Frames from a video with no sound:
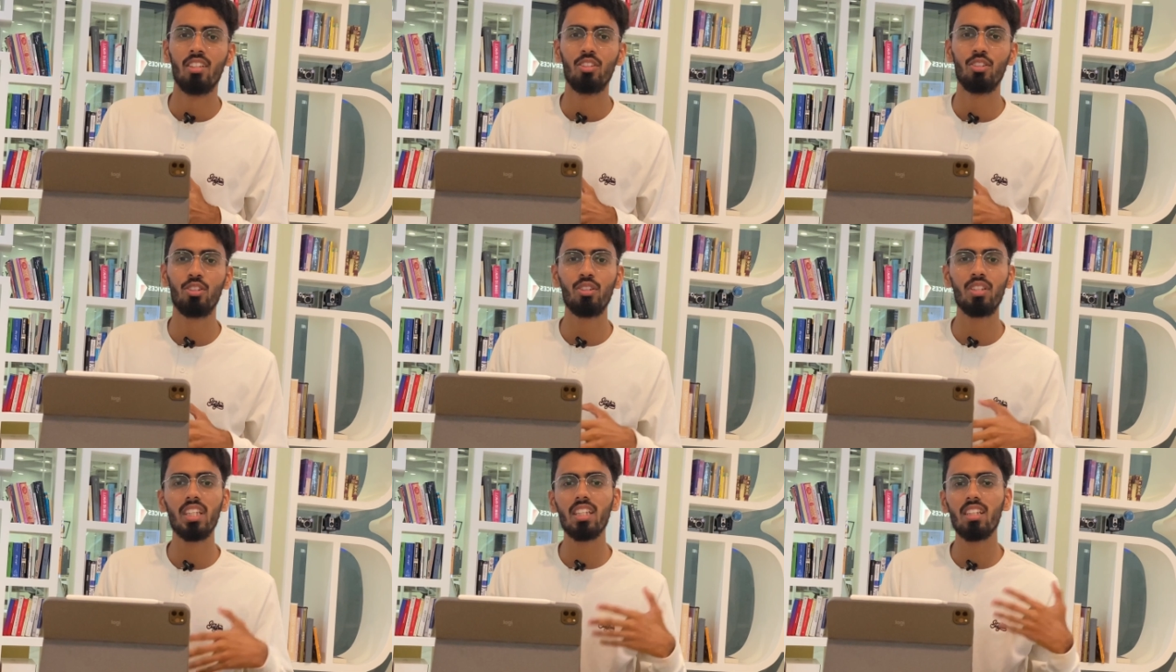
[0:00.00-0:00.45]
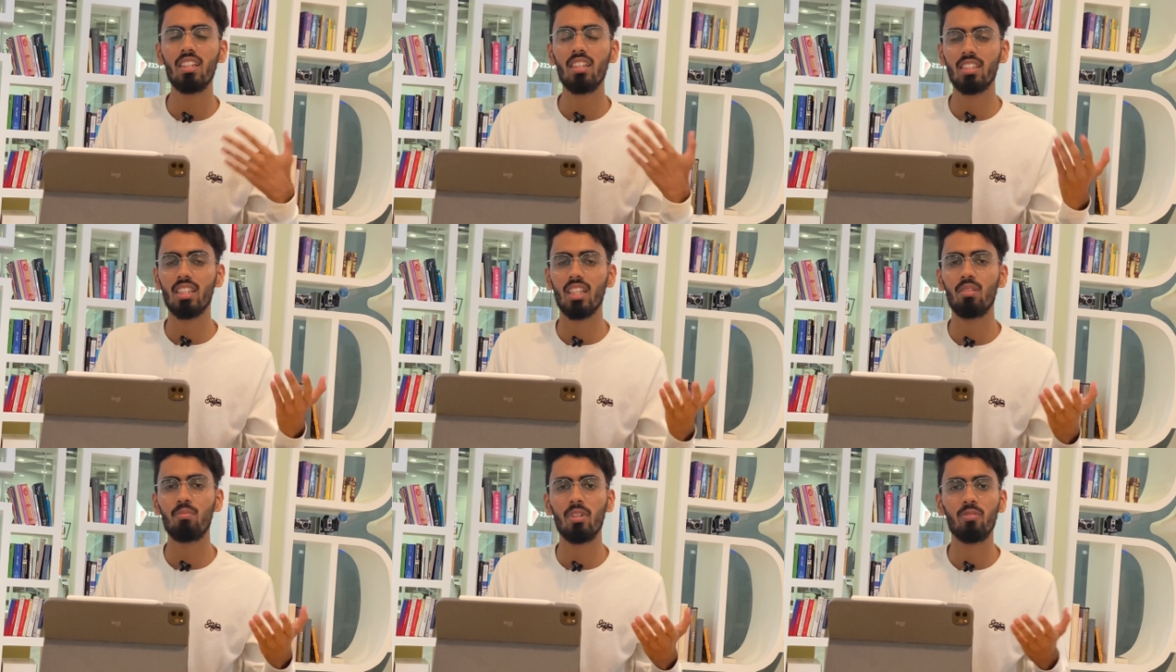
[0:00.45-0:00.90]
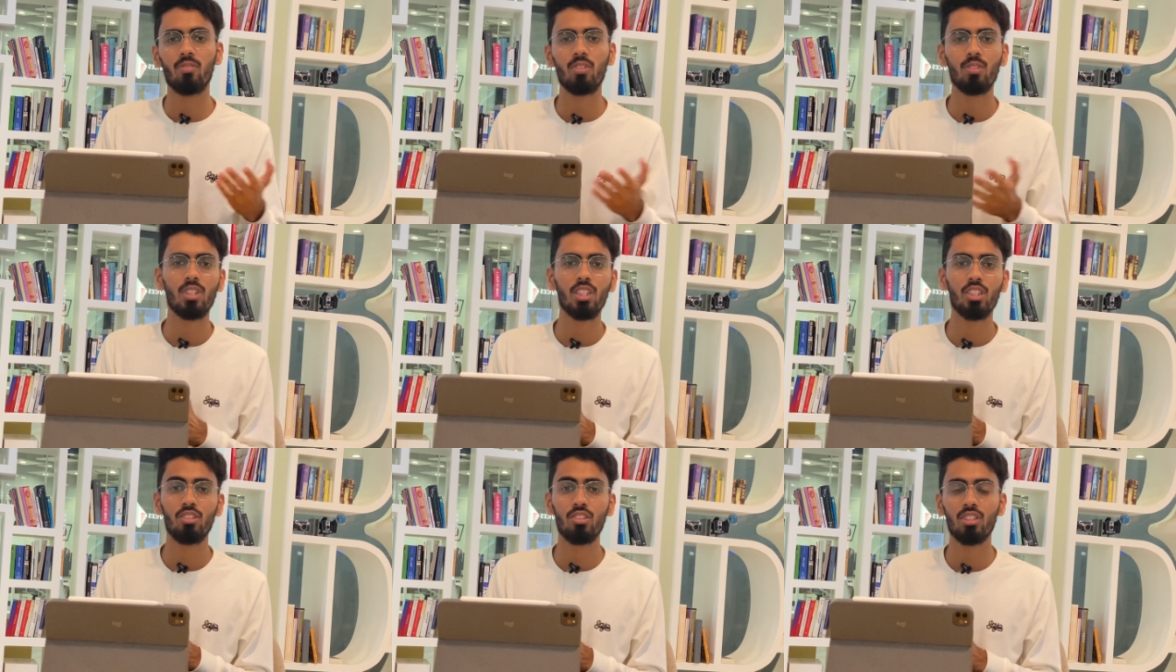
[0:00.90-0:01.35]
During our time,
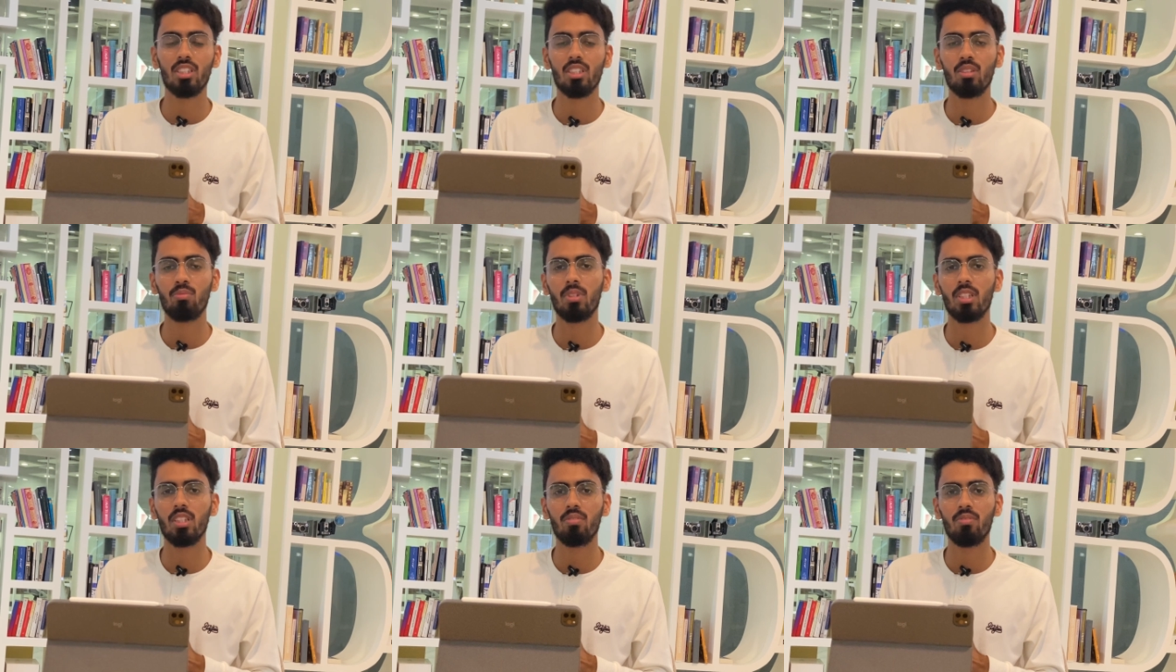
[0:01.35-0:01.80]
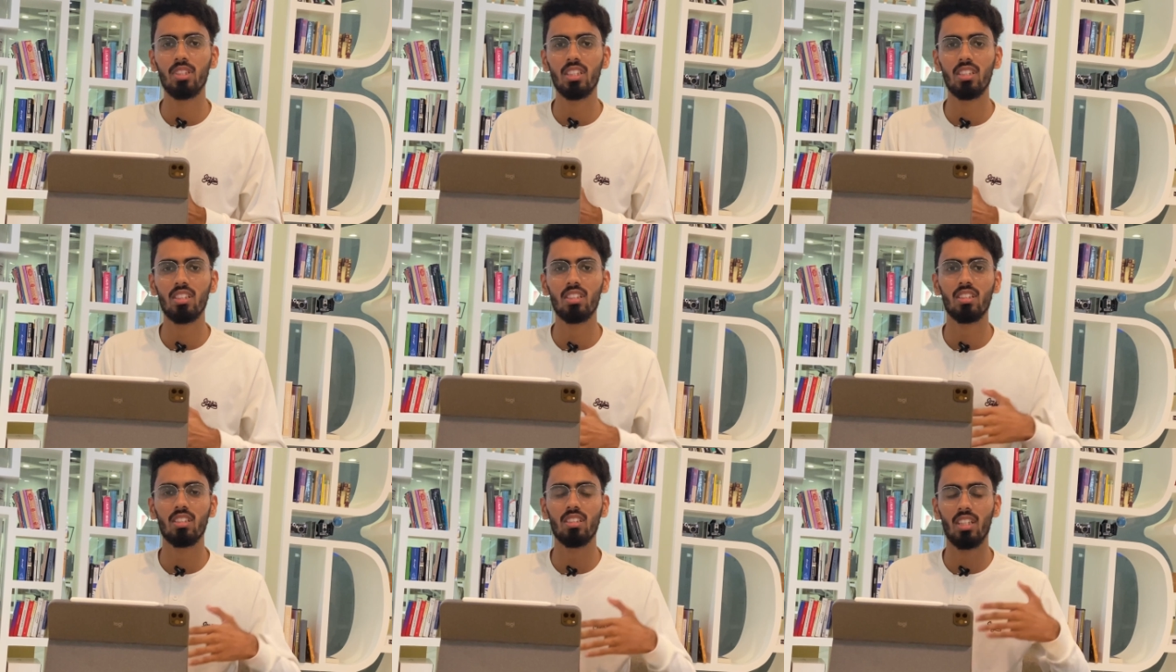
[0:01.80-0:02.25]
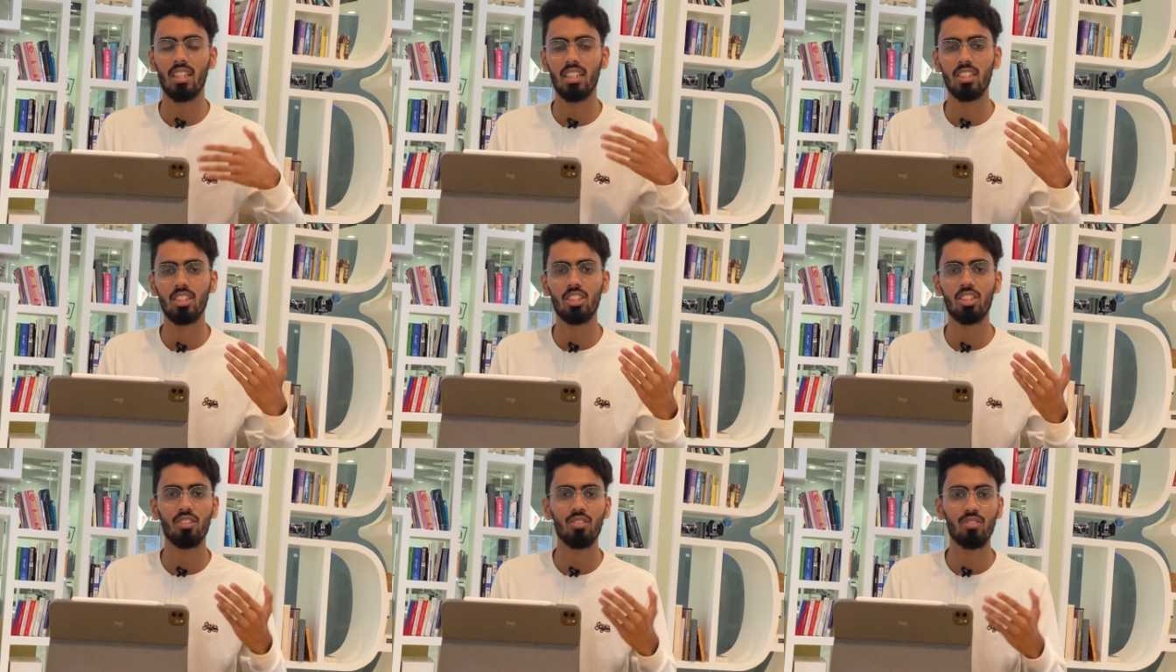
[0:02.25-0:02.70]
everyone used the previous
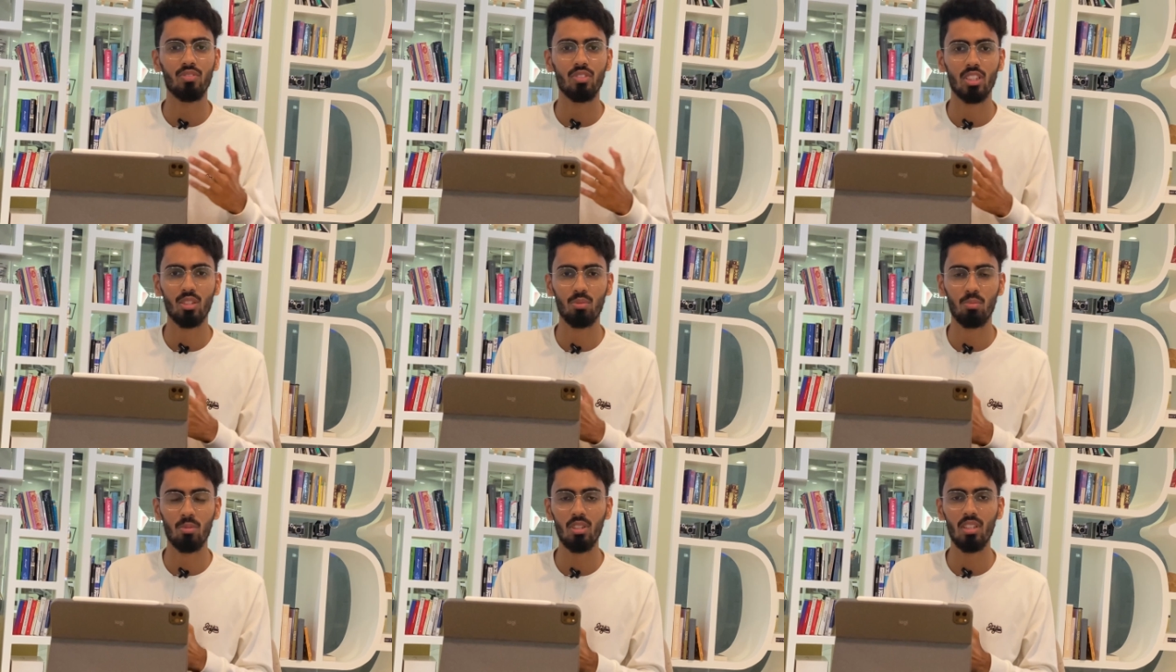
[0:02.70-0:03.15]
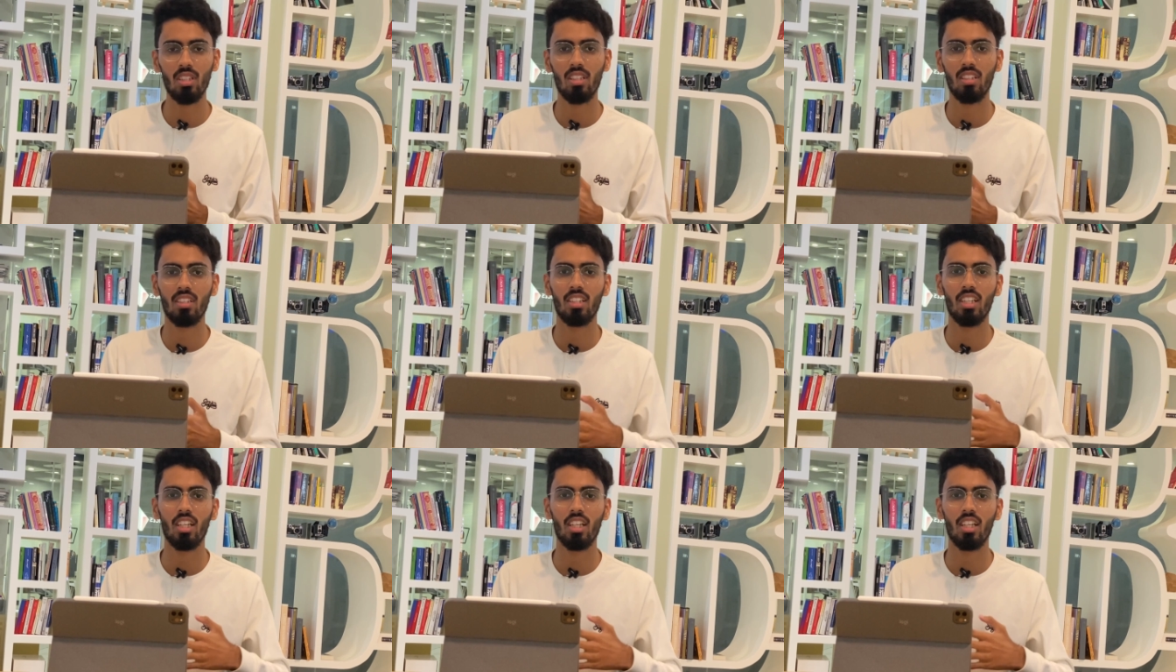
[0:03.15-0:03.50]
edition of this book.